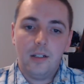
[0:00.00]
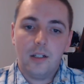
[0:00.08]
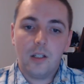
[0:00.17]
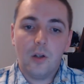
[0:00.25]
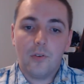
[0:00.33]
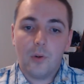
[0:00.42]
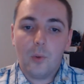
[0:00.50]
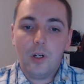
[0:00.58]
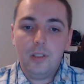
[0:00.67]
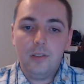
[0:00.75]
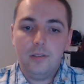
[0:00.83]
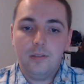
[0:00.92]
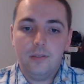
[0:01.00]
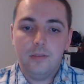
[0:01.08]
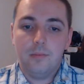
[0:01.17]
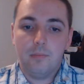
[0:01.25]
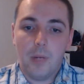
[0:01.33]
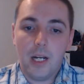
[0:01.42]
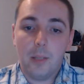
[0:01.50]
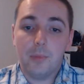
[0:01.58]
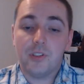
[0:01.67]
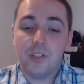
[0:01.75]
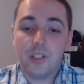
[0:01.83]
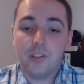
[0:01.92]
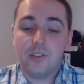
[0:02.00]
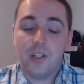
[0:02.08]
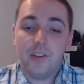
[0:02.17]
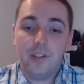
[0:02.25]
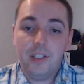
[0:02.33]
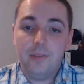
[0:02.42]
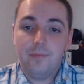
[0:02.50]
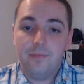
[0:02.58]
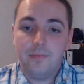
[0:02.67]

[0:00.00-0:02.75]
Hello everyone, my name is Nicholas Anthony,